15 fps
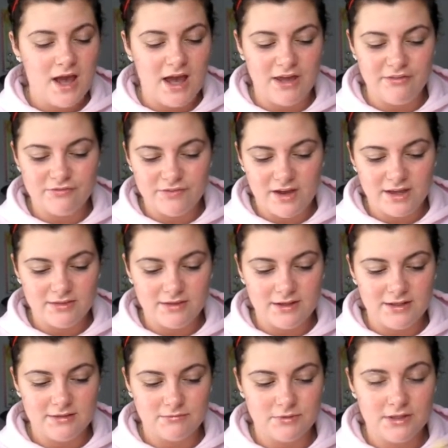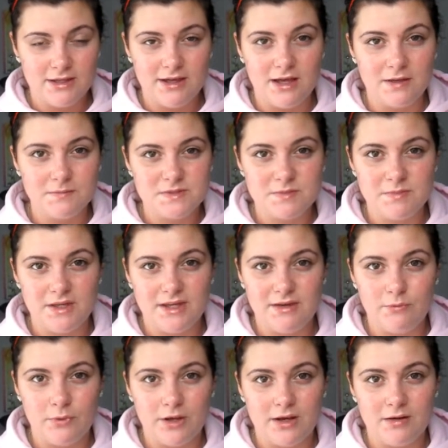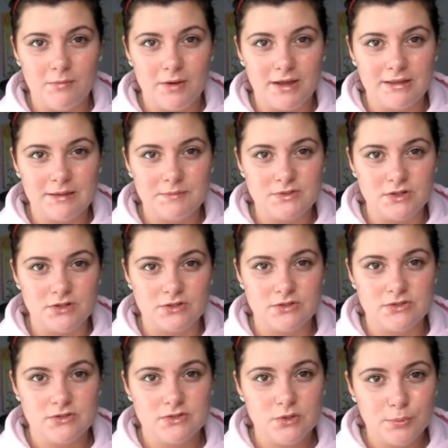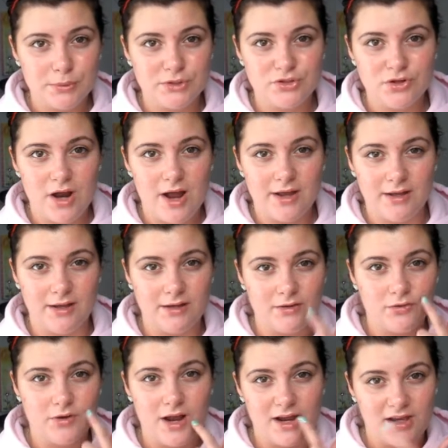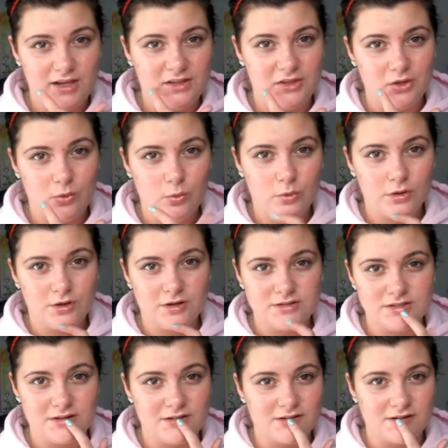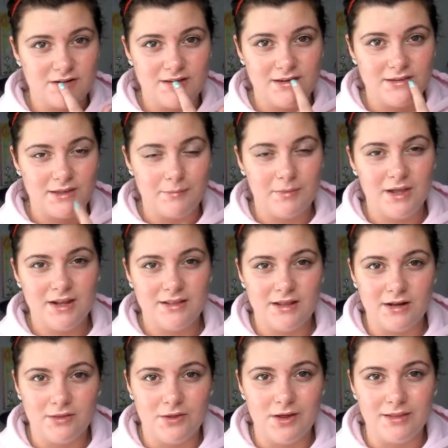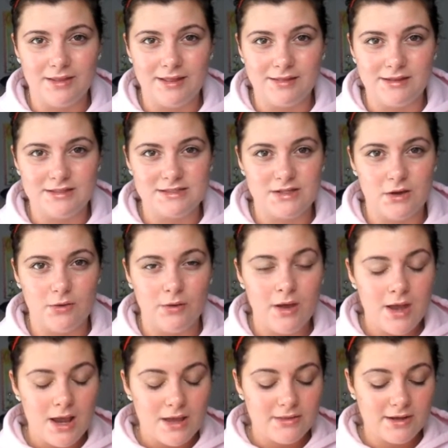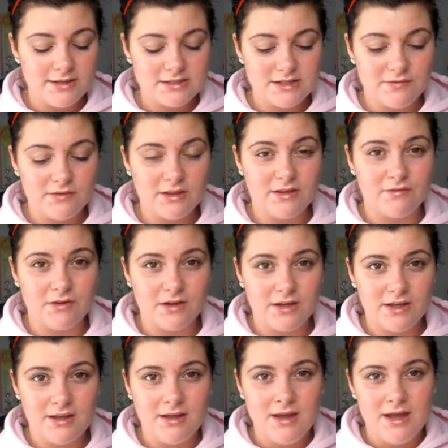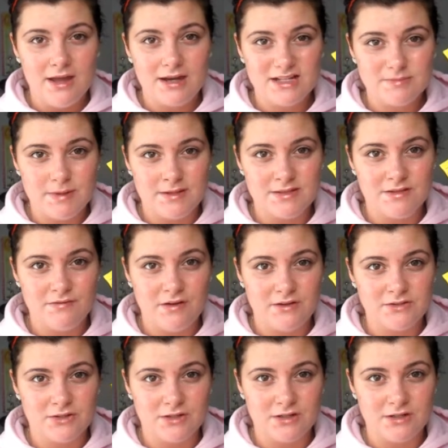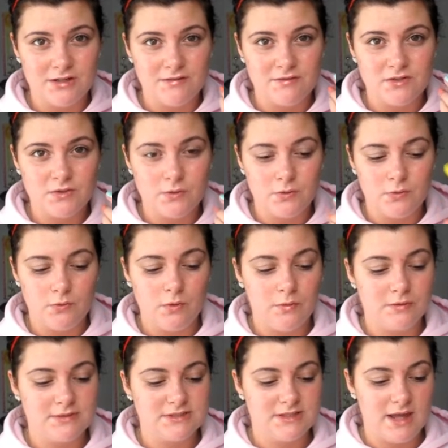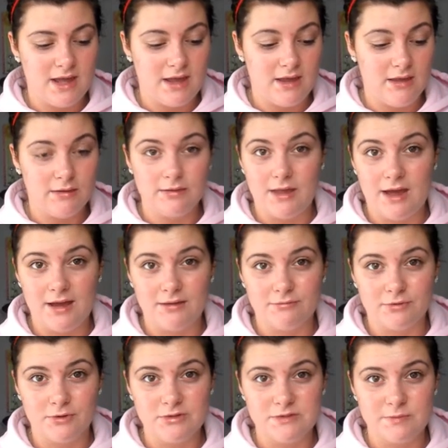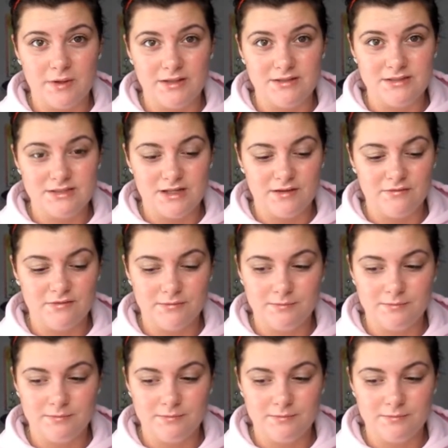I find that it really helps me when my lips are super dry and cracking in the corners and underneath. I'm getting that a lot lately, so that is definitely a very inexpensive alternative to, say, that Rosebud stuff.